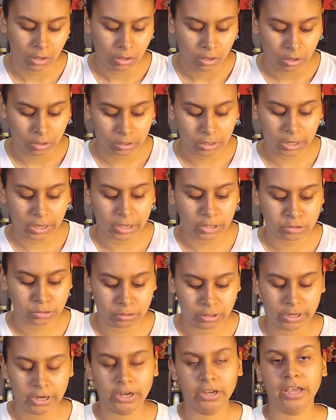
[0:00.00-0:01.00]
Okay, so
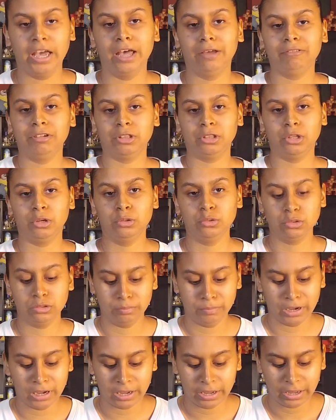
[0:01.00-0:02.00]
there you have it. Those are
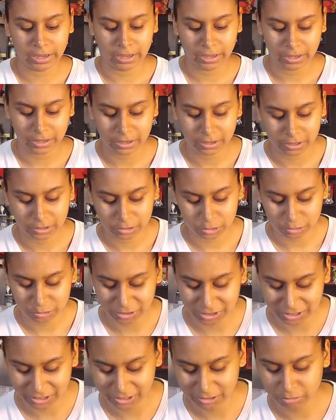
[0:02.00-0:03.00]
my
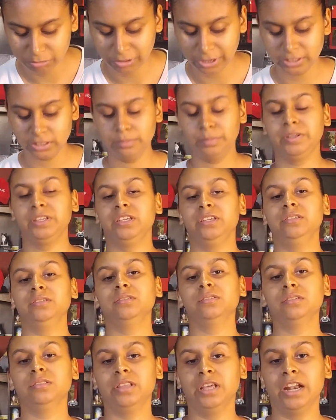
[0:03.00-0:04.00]
3
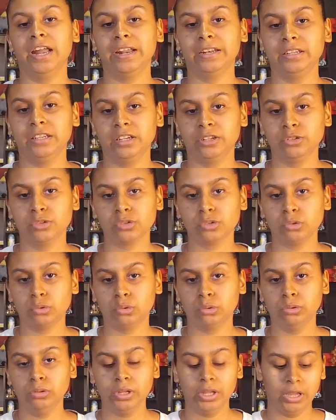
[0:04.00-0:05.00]
recipes that I did in
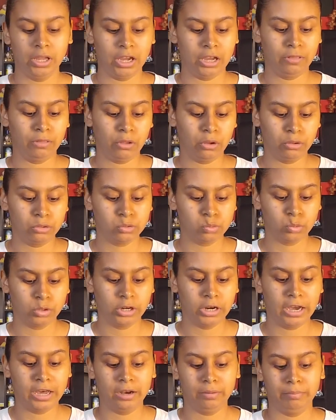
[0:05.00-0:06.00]
school, and those were
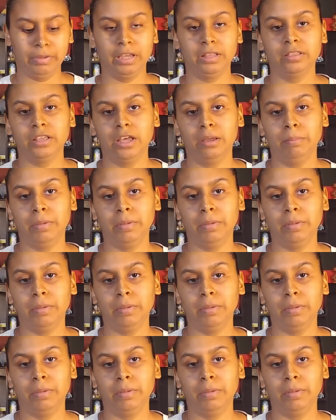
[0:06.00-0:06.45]
how to make them